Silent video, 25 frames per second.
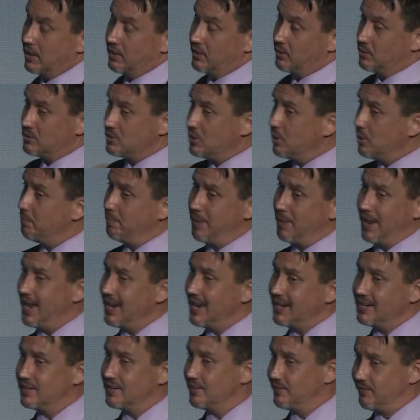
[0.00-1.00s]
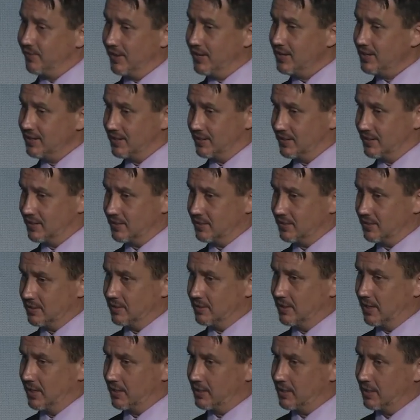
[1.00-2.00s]
There was no bank defendant in
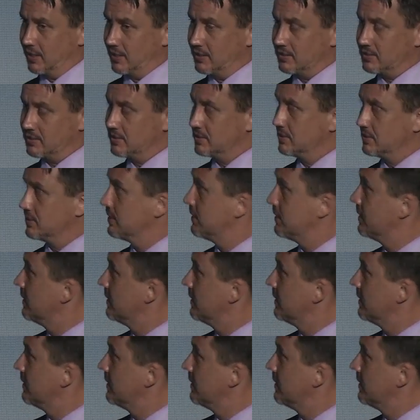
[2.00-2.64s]
that case.